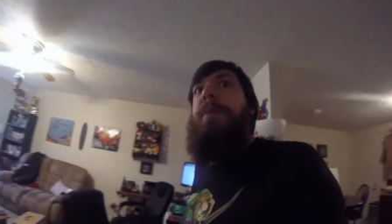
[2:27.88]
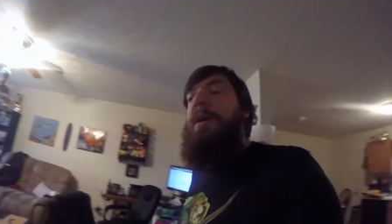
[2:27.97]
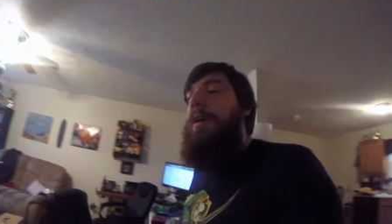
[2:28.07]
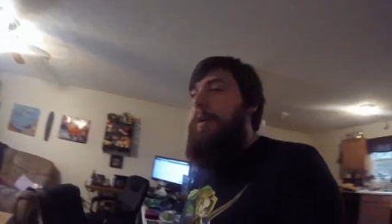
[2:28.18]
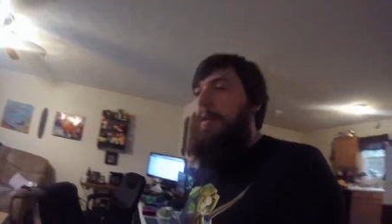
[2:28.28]

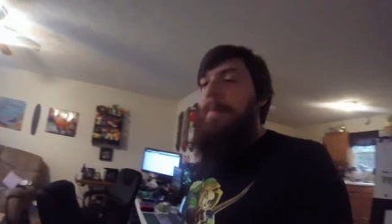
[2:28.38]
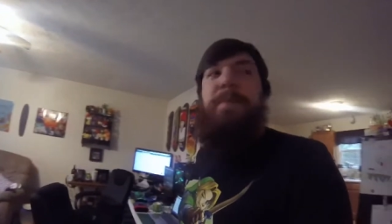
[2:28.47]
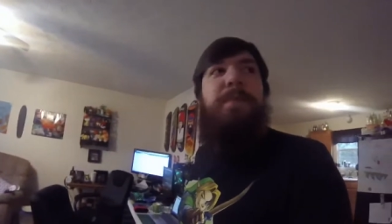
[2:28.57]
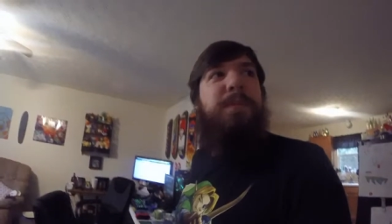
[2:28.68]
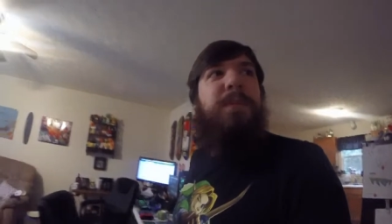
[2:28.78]
I want to blow
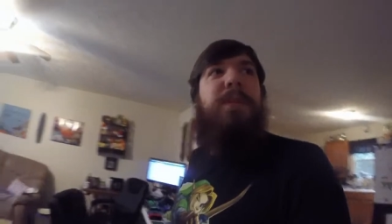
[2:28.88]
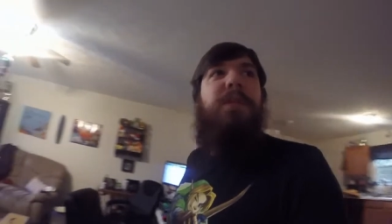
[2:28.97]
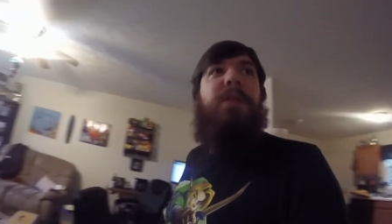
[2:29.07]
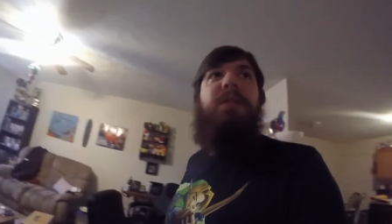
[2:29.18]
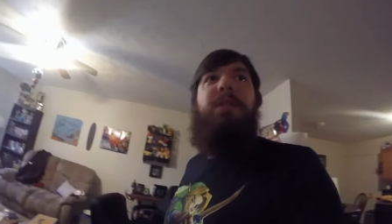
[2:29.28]
dry my hair,
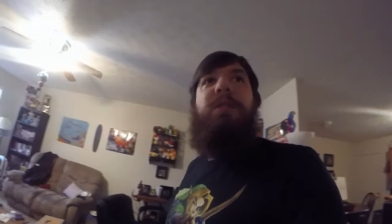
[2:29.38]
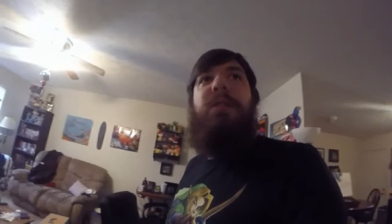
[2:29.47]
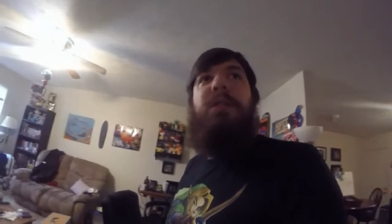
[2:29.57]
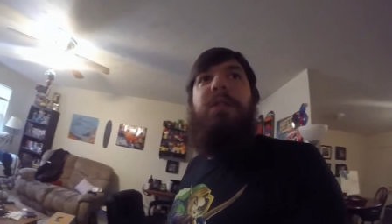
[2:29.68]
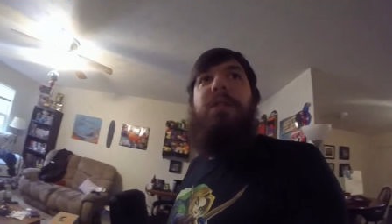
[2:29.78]
but I know it's
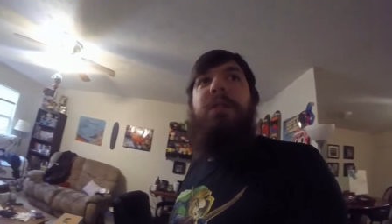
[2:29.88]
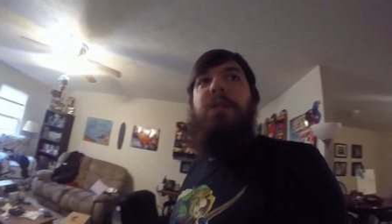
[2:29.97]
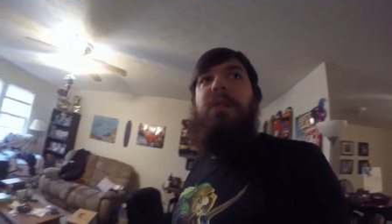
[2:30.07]
going to interfere with